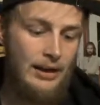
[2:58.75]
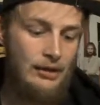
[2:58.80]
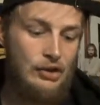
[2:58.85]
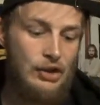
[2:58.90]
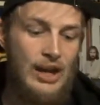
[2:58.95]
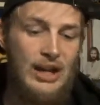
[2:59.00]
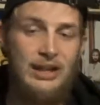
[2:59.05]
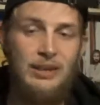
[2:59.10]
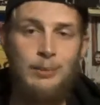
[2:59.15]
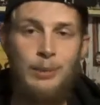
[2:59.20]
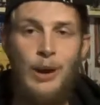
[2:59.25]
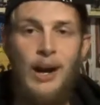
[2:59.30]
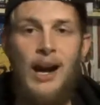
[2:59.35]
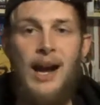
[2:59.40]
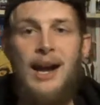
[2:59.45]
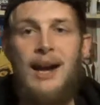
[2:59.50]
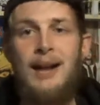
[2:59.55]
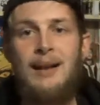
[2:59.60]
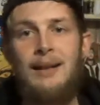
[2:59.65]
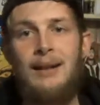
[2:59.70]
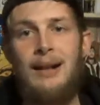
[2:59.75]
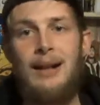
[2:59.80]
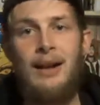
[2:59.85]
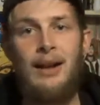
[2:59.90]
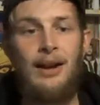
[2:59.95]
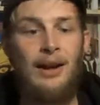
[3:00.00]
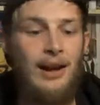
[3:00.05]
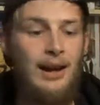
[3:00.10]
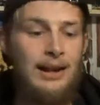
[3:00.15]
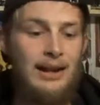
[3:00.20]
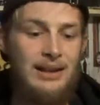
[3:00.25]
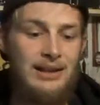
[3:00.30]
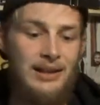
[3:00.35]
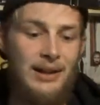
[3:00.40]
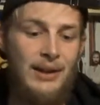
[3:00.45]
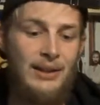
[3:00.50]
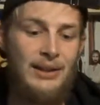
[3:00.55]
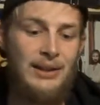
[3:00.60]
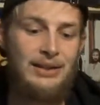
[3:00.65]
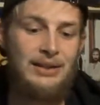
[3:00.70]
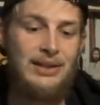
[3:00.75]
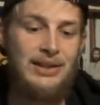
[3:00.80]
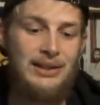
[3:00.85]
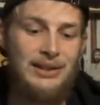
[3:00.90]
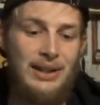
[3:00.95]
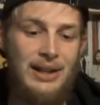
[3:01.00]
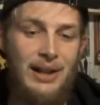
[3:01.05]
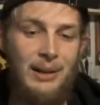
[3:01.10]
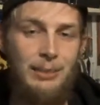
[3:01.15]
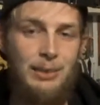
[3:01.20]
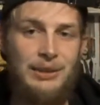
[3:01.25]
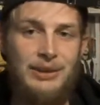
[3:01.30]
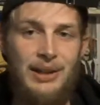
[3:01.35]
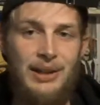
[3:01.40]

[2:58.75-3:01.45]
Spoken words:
Chase Bryant. He's on this list a couple